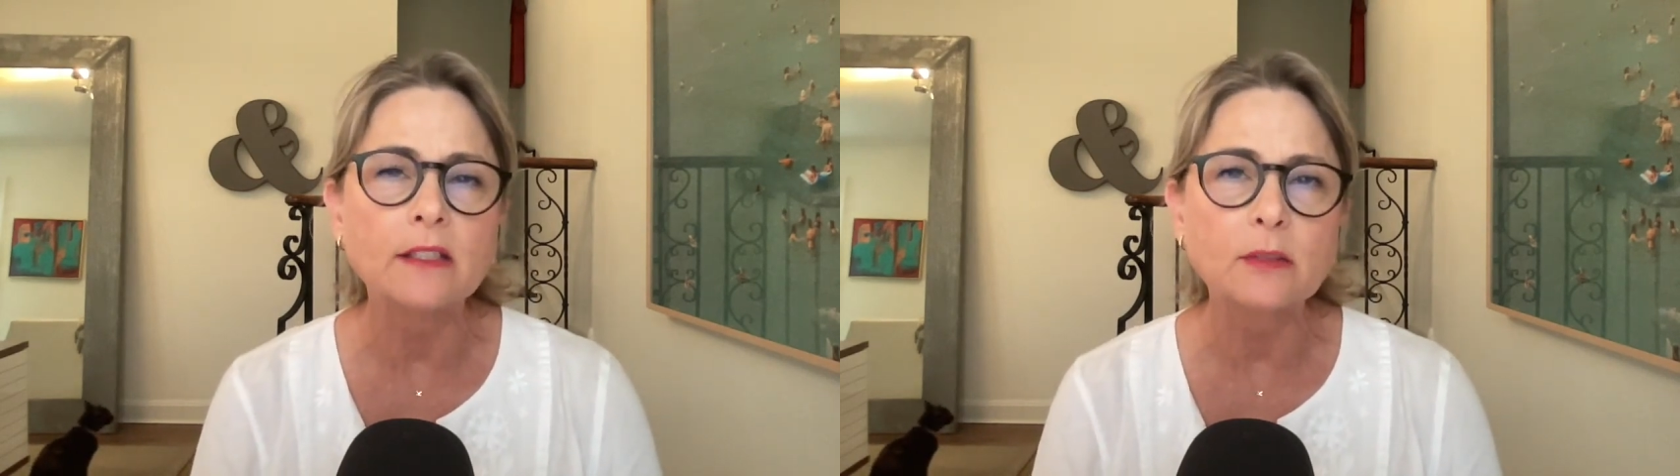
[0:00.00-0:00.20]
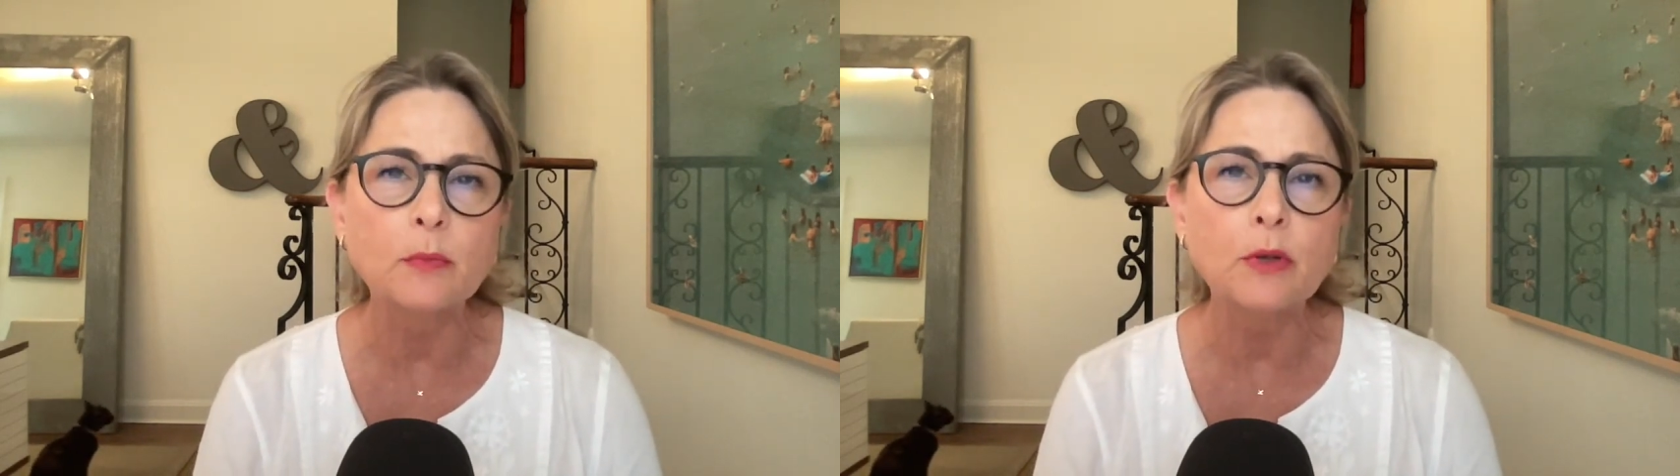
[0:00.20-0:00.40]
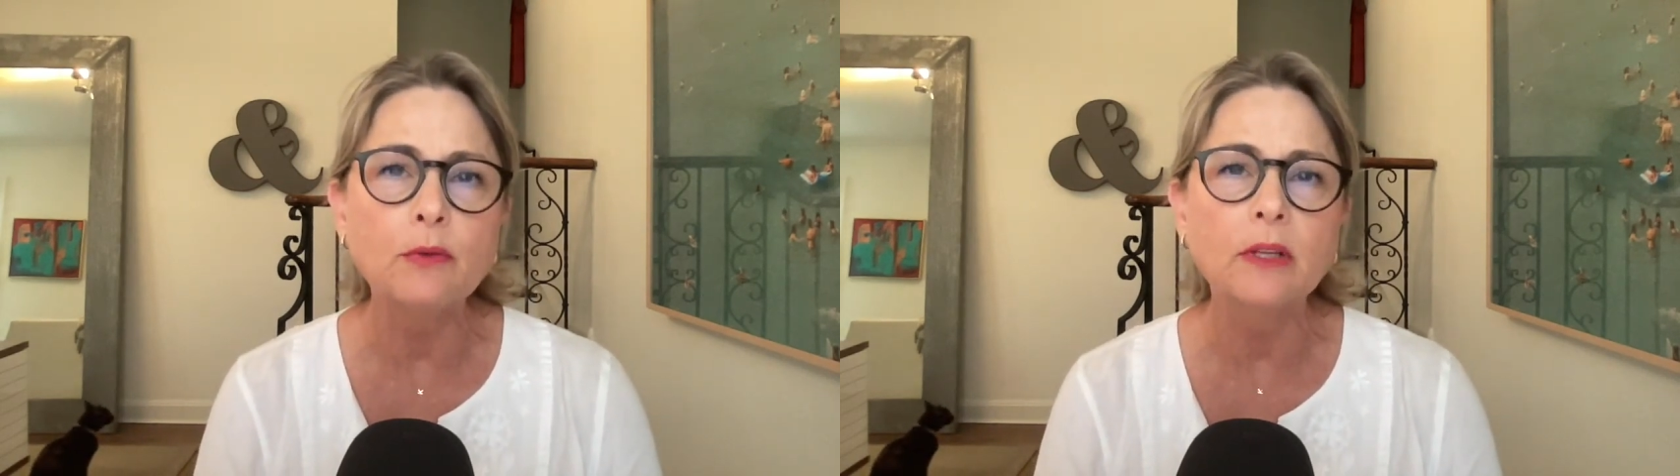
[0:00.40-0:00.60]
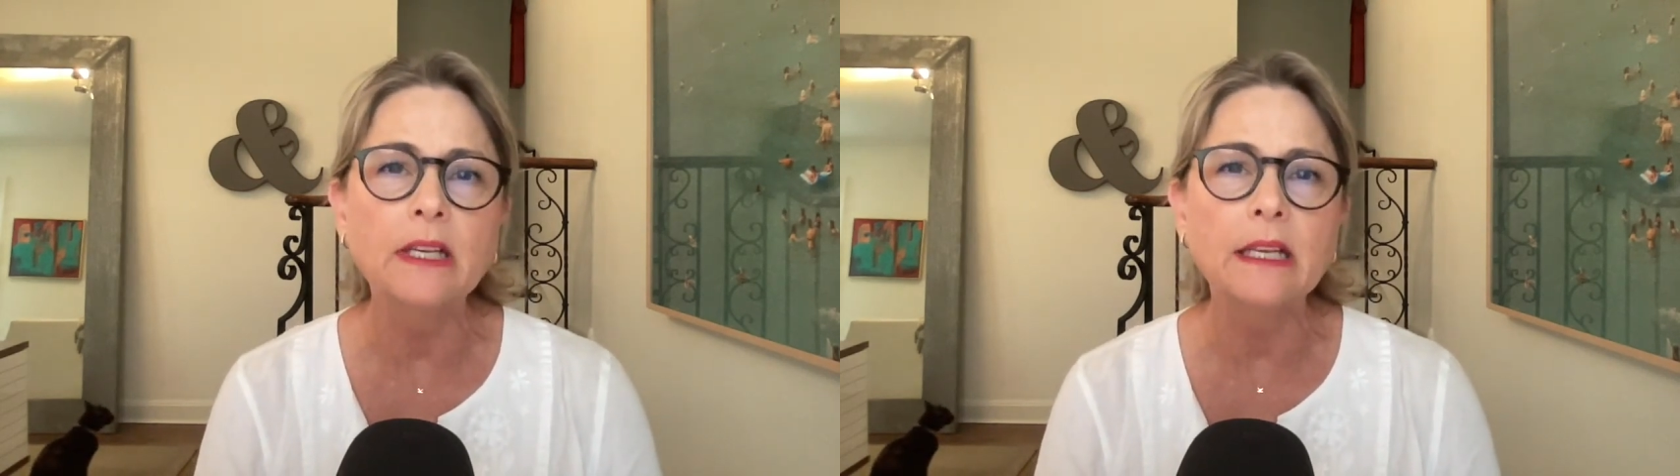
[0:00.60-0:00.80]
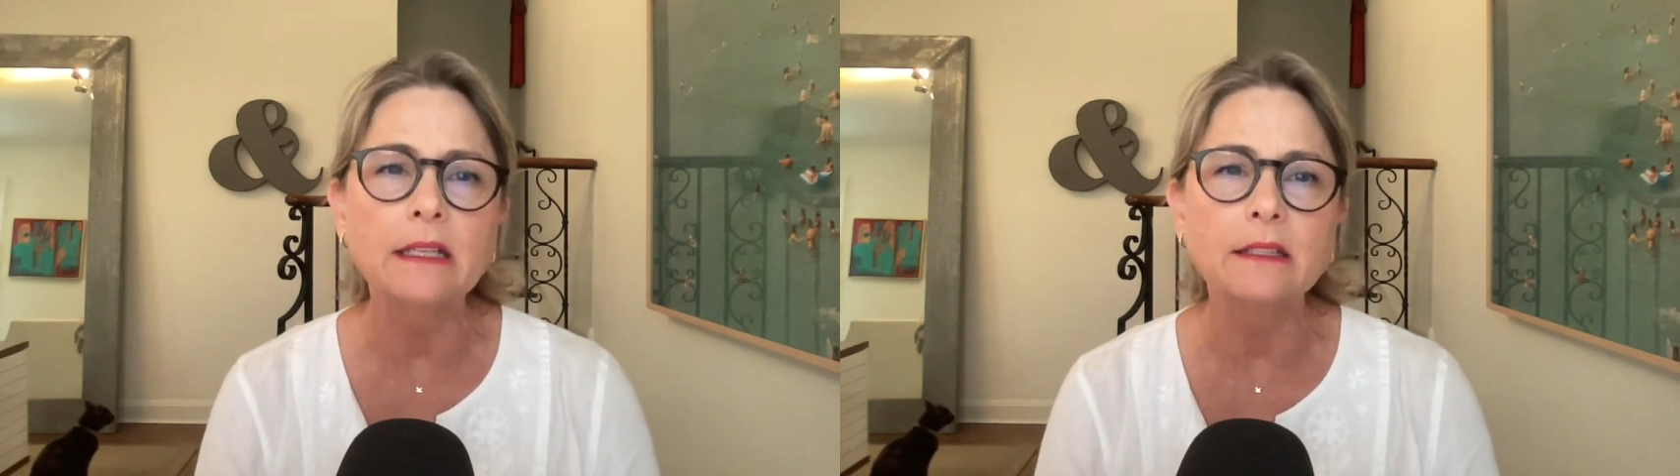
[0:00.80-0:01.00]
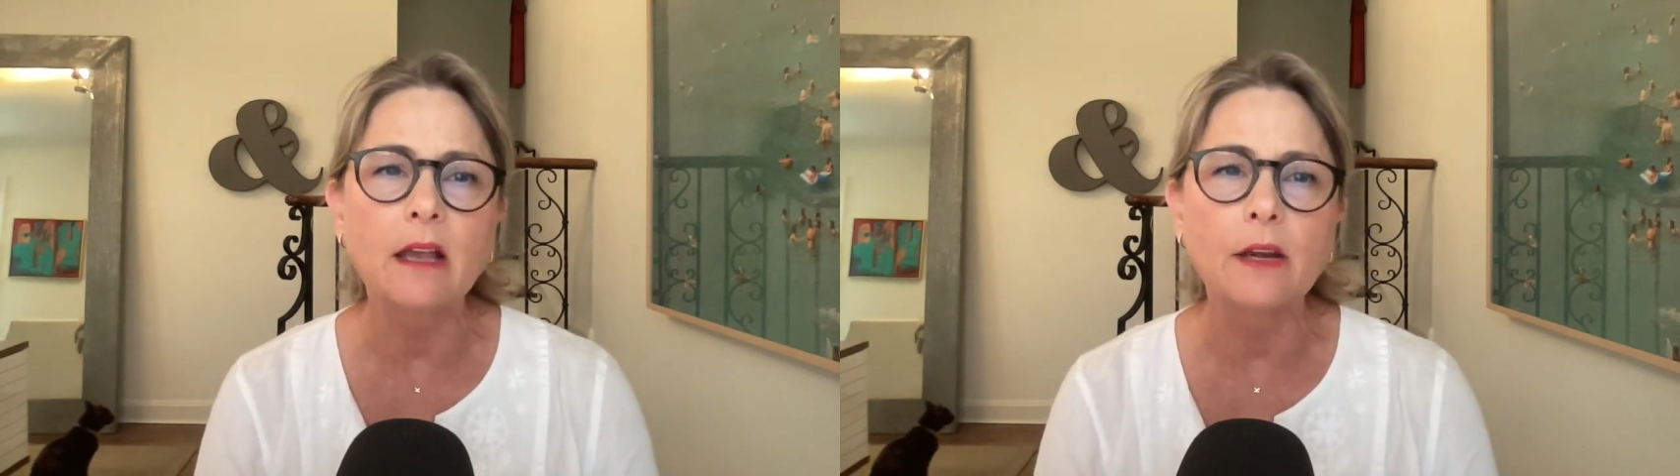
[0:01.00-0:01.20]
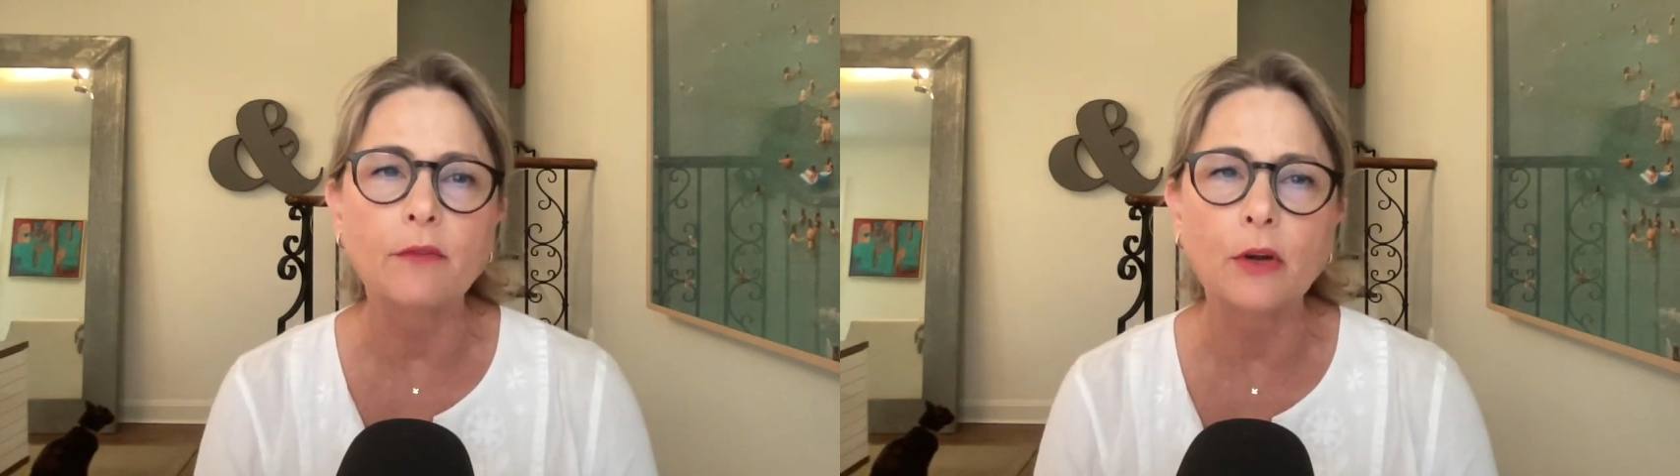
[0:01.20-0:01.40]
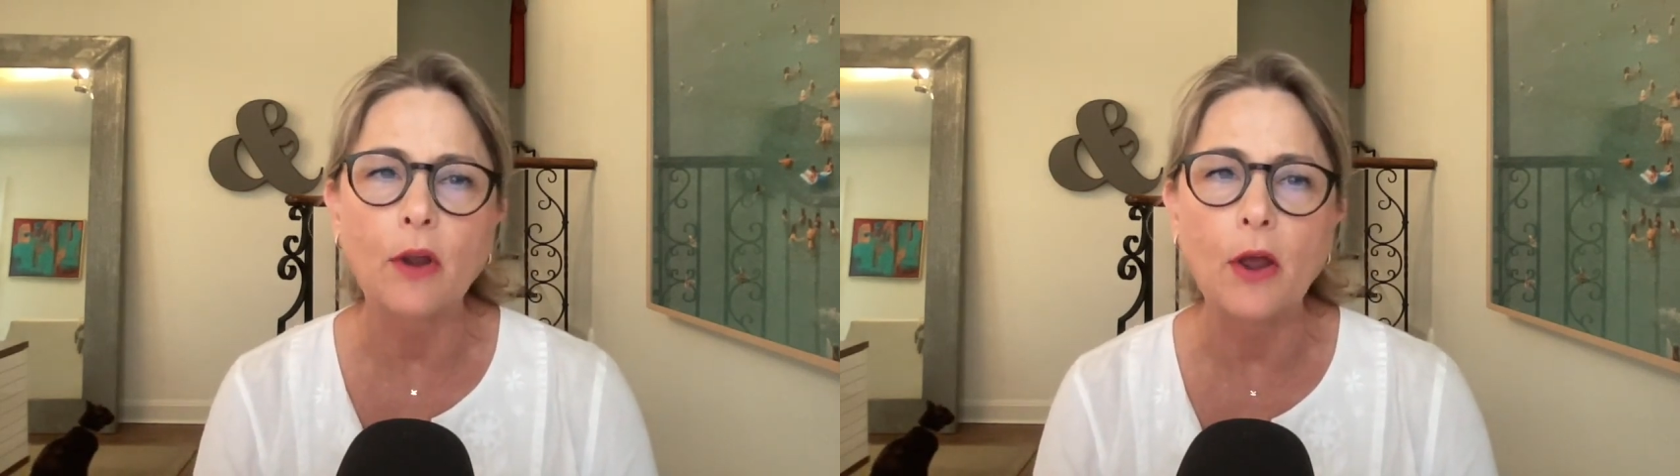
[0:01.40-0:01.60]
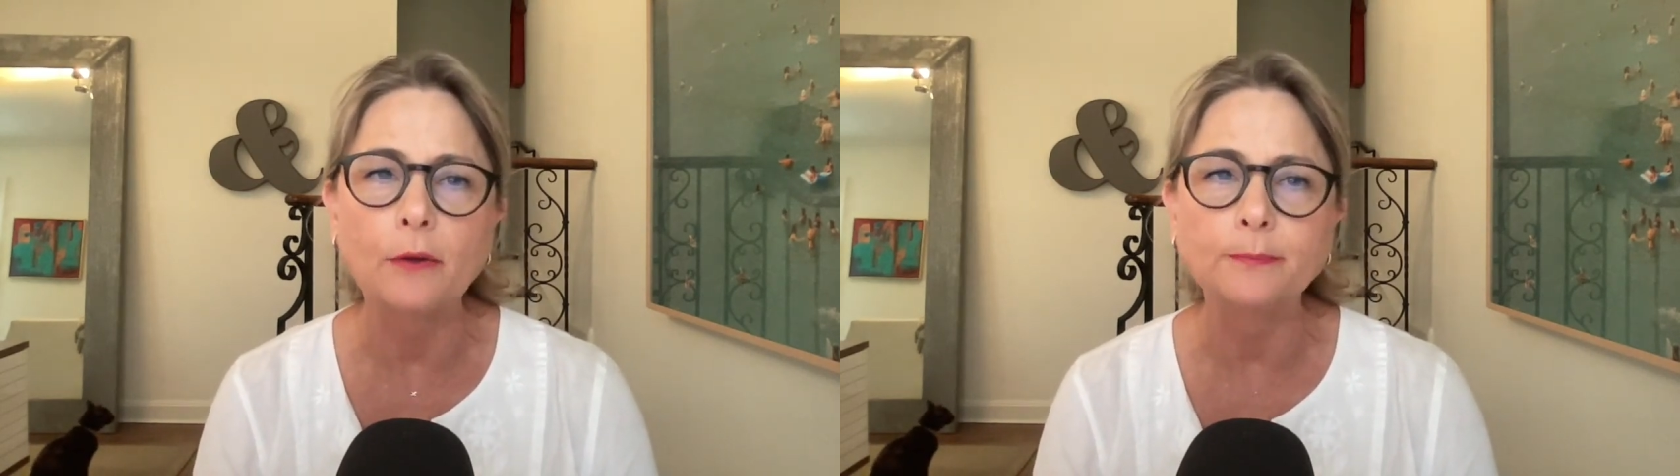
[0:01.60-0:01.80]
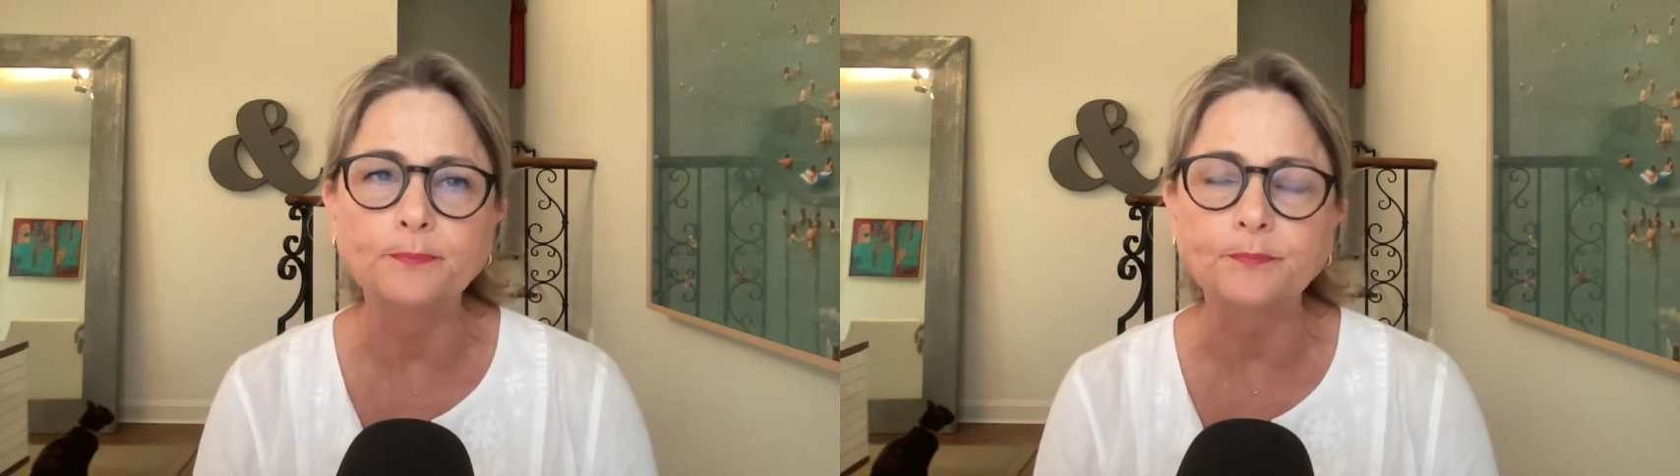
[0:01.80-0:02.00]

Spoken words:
smoothly inside of your home.